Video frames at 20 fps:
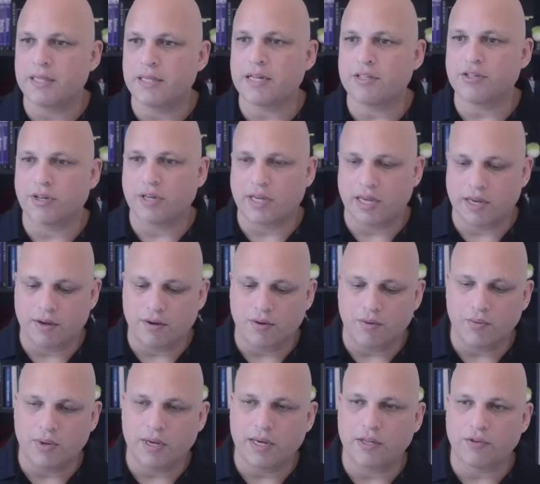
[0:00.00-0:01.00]
that's okay.
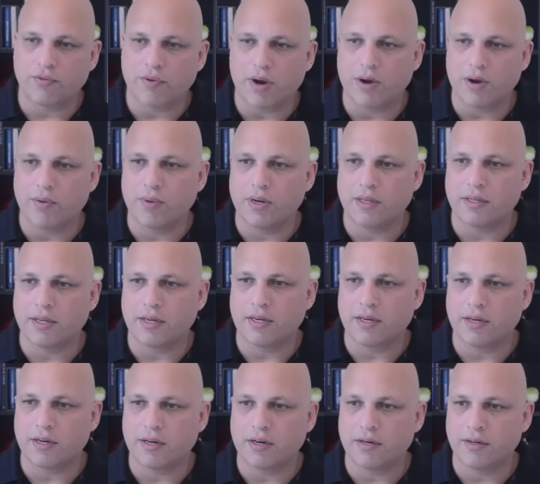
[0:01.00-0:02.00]
We can try one thing
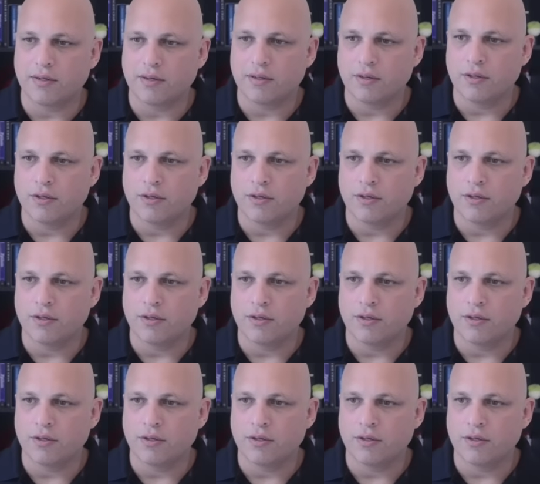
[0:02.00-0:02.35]
here.